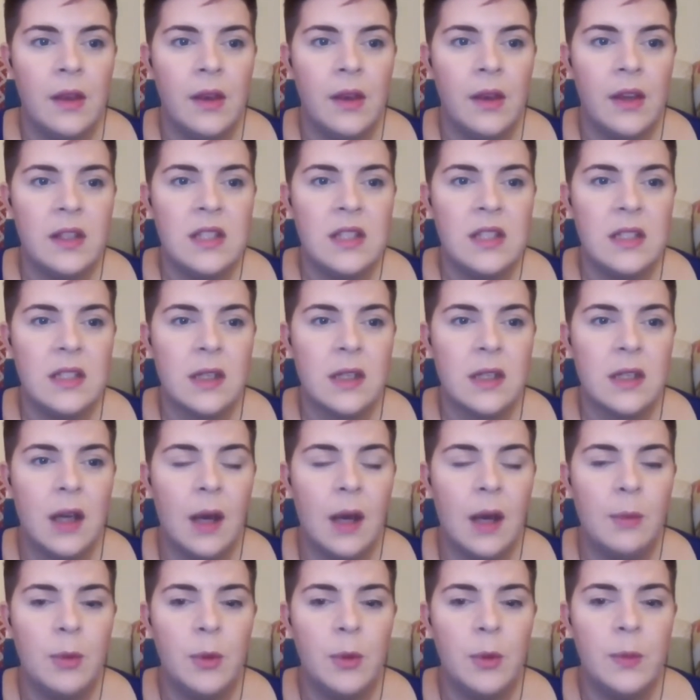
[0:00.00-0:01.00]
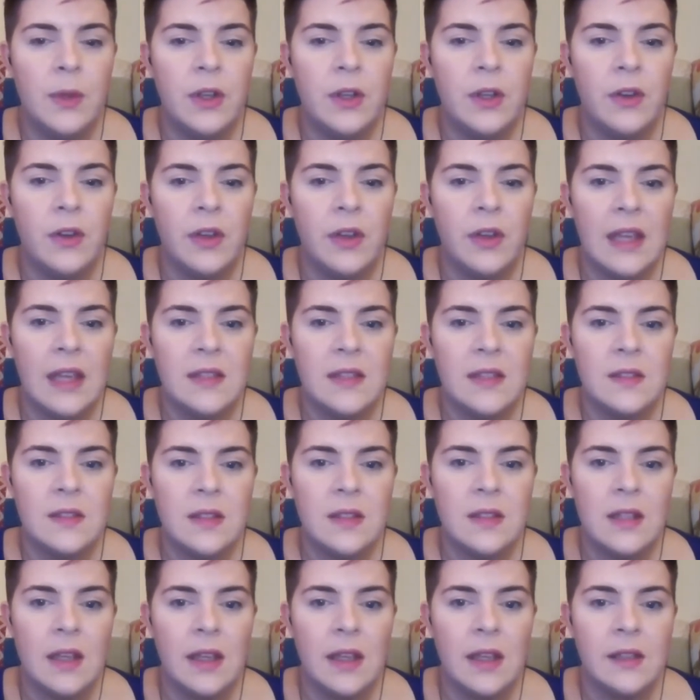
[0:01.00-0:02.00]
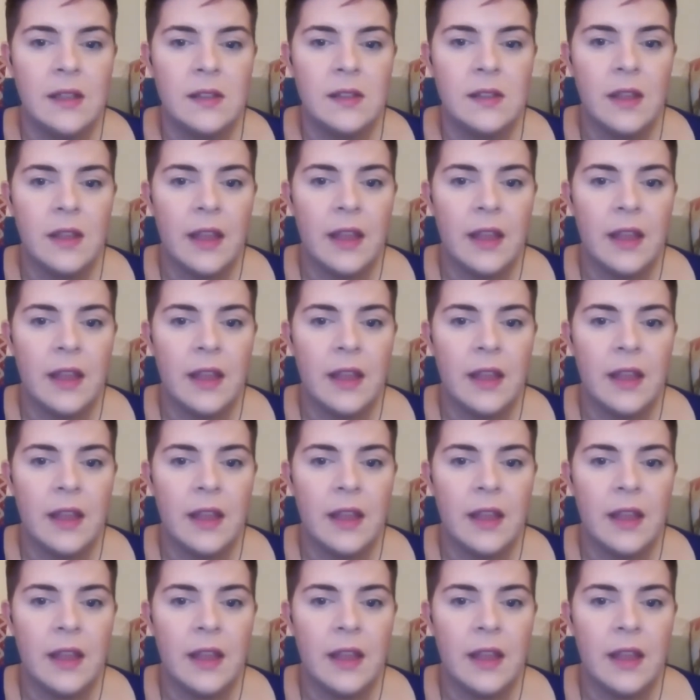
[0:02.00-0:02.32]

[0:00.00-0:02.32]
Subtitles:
I did a couple, but not yesterday's.